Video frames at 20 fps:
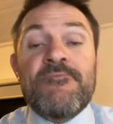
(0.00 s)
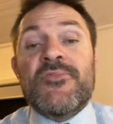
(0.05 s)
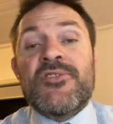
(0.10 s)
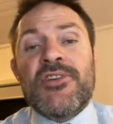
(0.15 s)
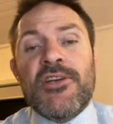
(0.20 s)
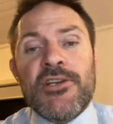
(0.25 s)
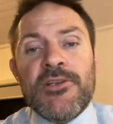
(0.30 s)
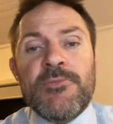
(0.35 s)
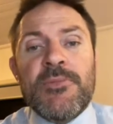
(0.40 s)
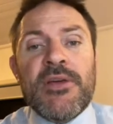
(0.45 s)

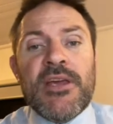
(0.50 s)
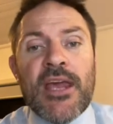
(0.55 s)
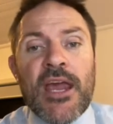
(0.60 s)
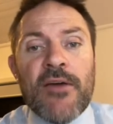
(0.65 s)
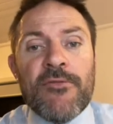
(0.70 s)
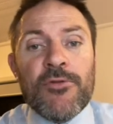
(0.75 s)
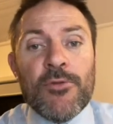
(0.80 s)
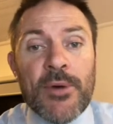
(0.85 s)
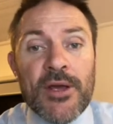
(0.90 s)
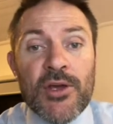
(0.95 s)
So just be
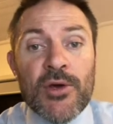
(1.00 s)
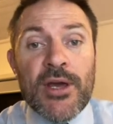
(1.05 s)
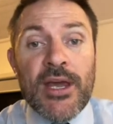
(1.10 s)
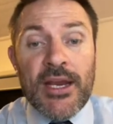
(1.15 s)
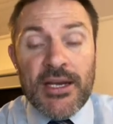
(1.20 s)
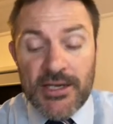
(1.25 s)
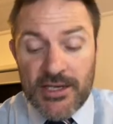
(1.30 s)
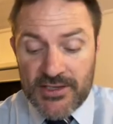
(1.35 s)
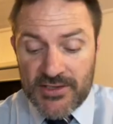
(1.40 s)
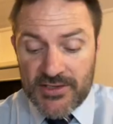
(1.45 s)
careful about your
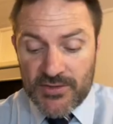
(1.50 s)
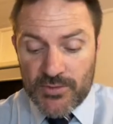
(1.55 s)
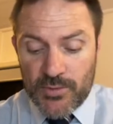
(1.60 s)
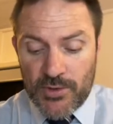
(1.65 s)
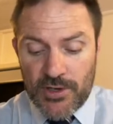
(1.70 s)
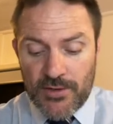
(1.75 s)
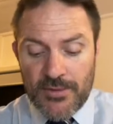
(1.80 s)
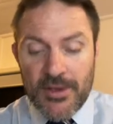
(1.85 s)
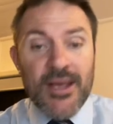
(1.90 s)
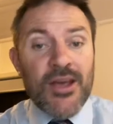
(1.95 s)
hectares as
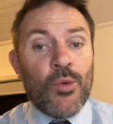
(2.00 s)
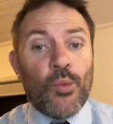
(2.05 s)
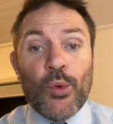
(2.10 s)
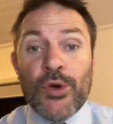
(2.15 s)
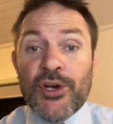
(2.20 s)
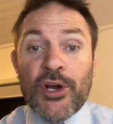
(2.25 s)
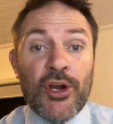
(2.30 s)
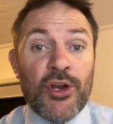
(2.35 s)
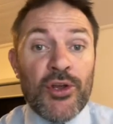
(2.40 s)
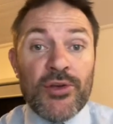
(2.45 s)
well.
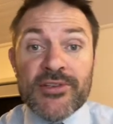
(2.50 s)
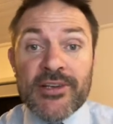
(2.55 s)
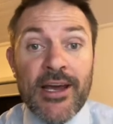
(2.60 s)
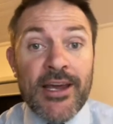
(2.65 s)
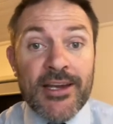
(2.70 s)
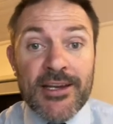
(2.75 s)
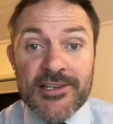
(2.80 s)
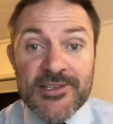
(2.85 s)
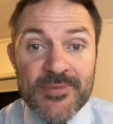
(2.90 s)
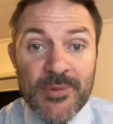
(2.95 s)
We don't use
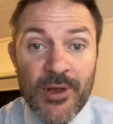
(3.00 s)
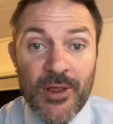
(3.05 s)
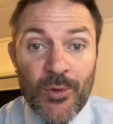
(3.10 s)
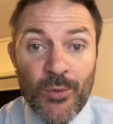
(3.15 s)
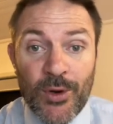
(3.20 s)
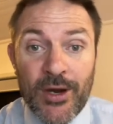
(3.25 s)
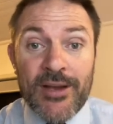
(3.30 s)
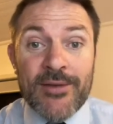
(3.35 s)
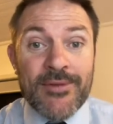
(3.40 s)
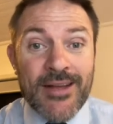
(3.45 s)
acres, by the
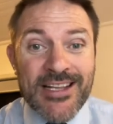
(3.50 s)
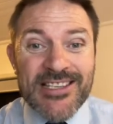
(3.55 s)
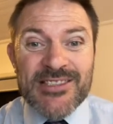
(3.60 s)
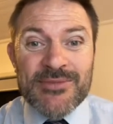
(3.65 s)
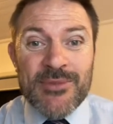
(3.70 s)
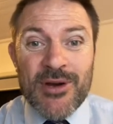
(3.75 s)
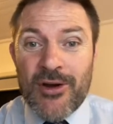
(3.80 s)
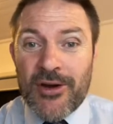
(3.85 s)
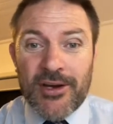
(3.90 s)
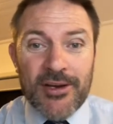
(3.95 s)
way. That's
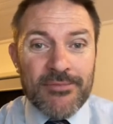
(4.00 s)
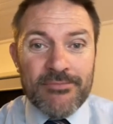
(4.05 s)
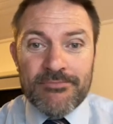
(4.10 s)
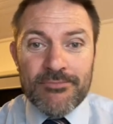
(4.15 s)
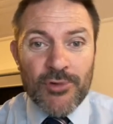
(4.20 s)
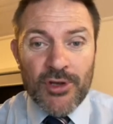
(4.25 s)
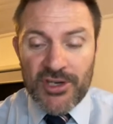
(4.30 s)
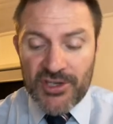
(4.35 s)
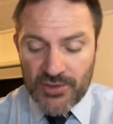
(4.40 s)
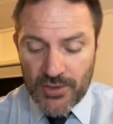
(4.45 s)
American,
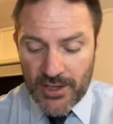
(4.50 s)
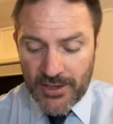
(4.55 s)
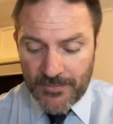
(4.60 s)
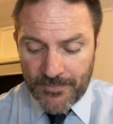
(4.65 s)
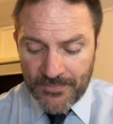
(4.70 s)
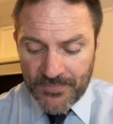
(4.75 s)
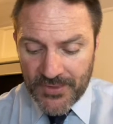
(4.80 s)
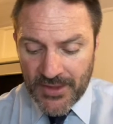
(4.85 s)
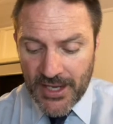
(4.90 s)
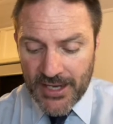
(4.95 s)
not Australian.
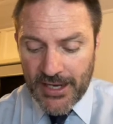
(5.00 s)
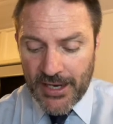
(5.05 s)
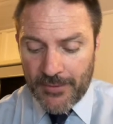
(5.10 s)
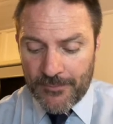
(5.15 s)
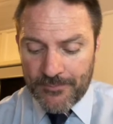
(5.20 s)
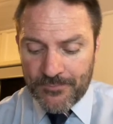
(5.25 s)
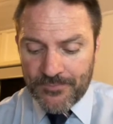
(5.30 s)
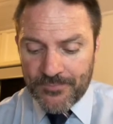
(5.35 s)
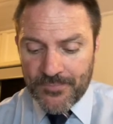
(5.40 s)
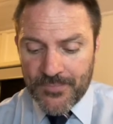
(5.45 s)
Okay.
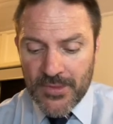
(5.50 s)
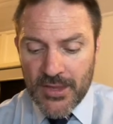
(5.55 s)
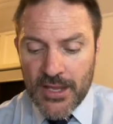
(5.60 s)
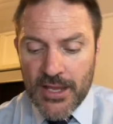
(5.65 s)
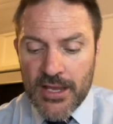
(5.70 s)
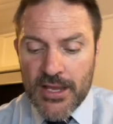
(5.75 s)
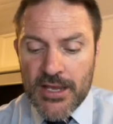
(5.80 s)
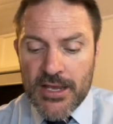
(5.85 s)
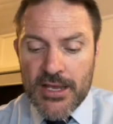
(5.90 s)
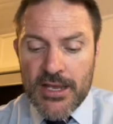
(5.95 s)

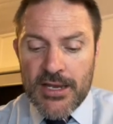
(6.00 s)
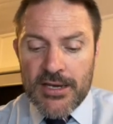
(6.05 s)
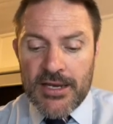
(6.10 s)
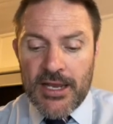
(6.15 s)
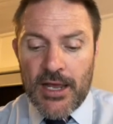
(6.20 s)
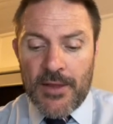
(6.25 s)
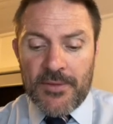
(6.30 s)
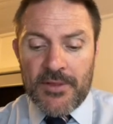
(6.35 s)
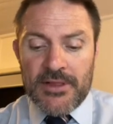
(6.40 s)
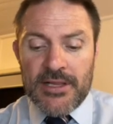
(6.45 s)

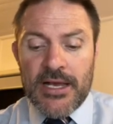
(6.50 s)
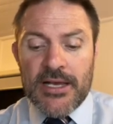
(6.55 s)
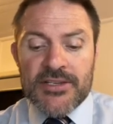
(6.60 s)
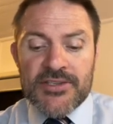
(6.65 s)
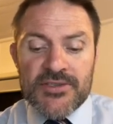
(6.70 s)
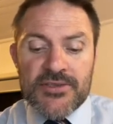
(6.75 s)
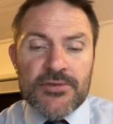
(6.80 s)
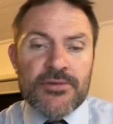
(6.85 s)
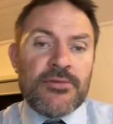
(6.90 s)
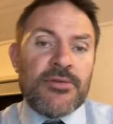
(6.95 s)
Now, the
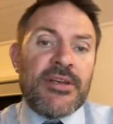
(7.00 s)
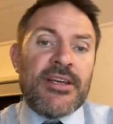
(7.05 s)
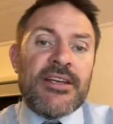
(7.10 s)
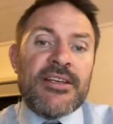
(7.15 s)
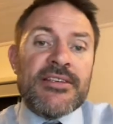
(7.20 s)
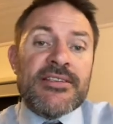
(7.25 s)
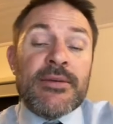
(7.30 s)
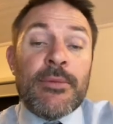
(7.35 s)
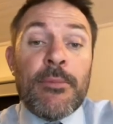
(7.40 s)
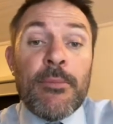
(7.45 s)
last two
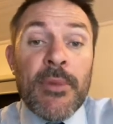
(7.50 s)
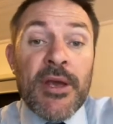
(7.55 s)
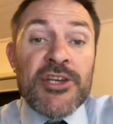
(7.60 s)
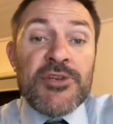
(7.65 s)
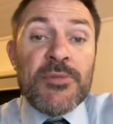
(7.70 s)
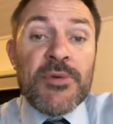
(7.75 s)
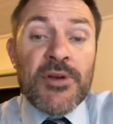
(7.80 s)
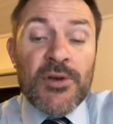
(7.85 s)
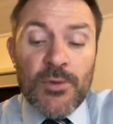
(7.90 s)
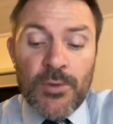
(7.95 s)
is some
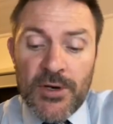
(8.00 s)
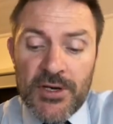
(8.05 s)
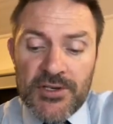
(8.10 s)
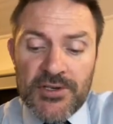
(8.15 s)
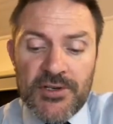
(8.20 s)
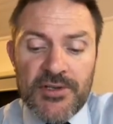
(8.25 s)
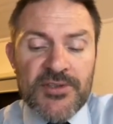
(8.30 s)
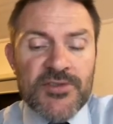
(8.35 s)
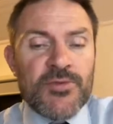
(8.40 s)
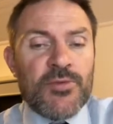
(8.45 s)
measurement
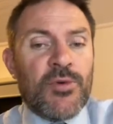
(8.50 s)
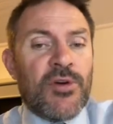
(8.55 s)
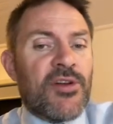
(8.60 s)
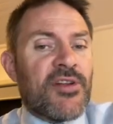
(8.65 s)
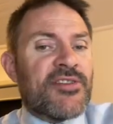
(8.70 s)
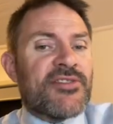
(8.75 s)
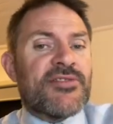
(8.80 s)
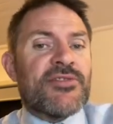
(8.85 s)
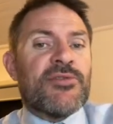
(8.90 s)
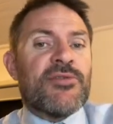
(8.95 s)
questions where
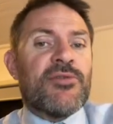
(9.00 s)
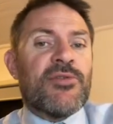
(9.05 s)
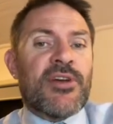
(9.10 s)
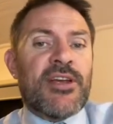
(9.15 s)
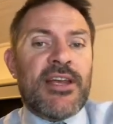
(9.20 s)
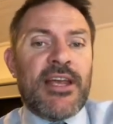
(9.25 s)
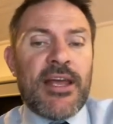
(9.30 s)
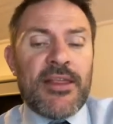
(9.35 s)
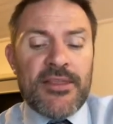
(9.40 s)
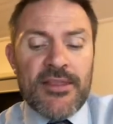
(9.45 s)
it's
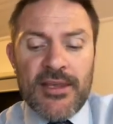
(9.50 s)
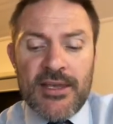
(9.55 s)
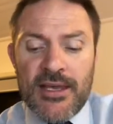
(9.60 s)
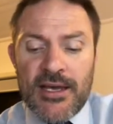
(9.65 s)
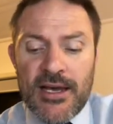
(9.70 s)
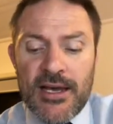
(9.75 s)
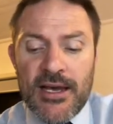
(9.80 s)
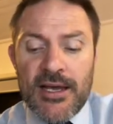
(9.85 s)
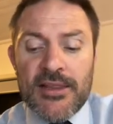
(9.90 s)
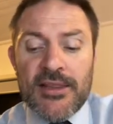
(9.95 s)
looking at the
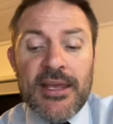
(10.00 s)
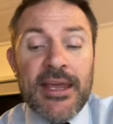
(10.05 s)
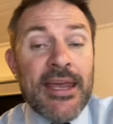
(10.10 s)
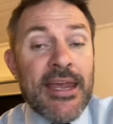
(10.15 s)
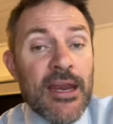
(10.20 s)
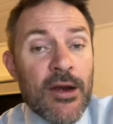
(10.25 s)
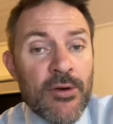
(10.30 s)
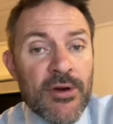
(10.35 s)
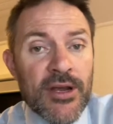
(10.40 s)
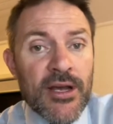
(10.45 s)

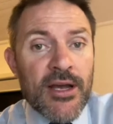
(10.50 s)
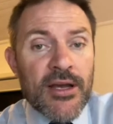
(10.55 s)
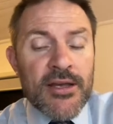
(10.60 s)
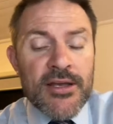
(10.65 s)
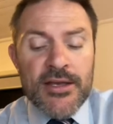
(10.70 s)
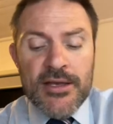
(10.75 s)
area.